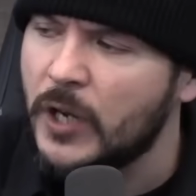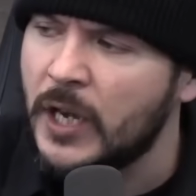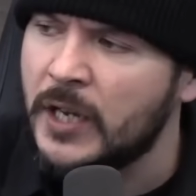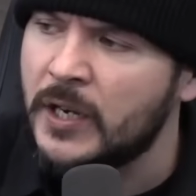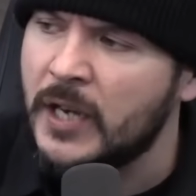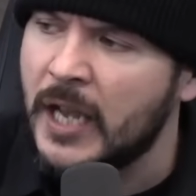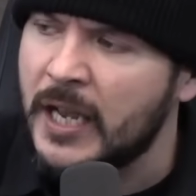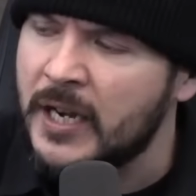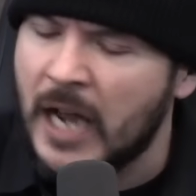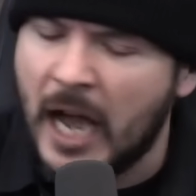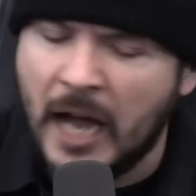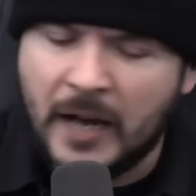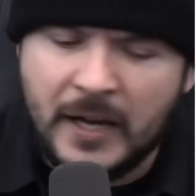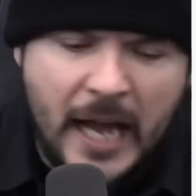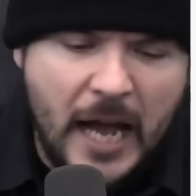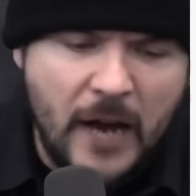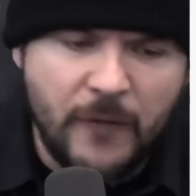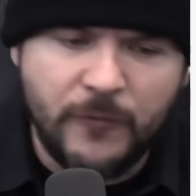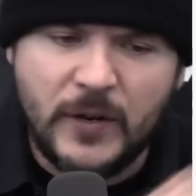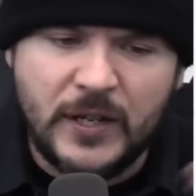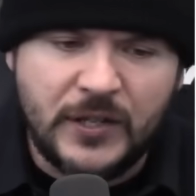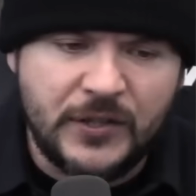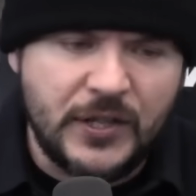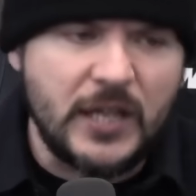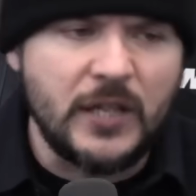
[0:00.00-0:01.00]
in, in, on
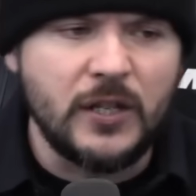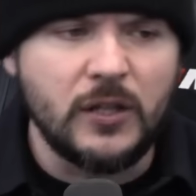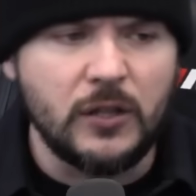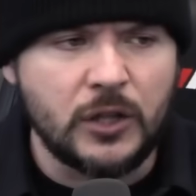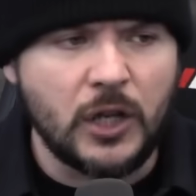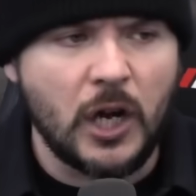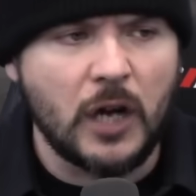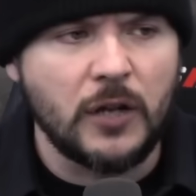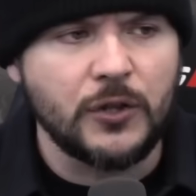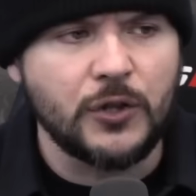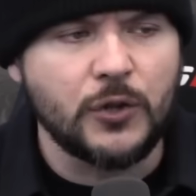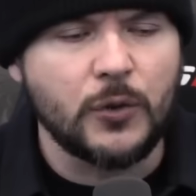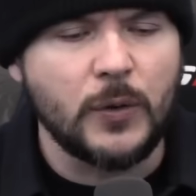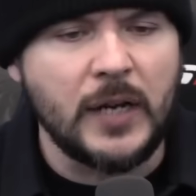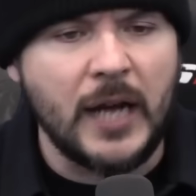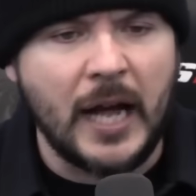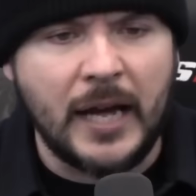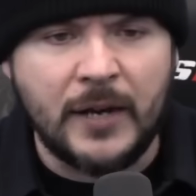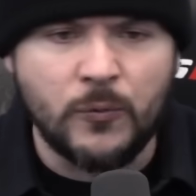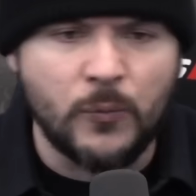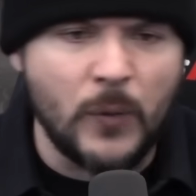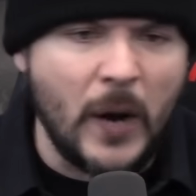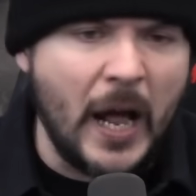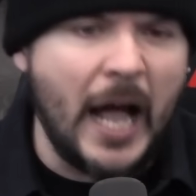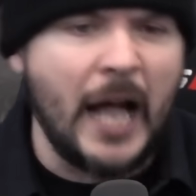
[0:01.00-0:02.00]
every single country,
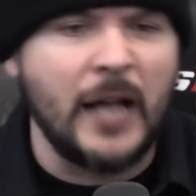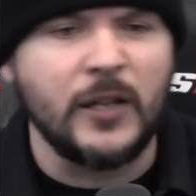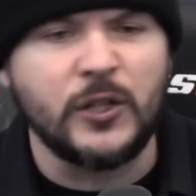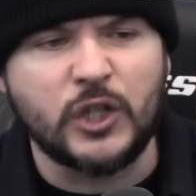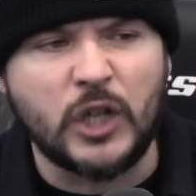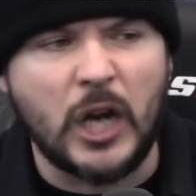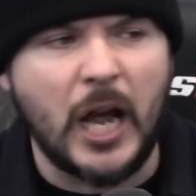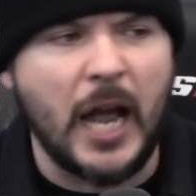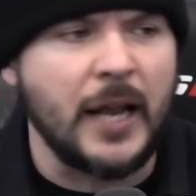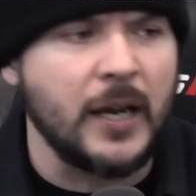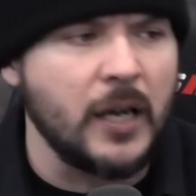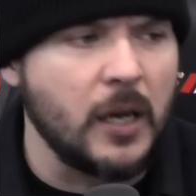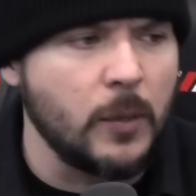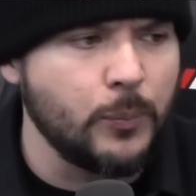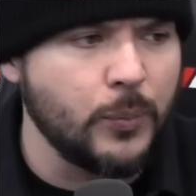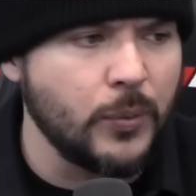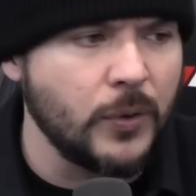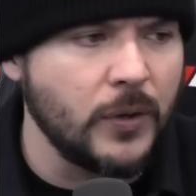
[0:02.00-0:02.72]
Iran, China,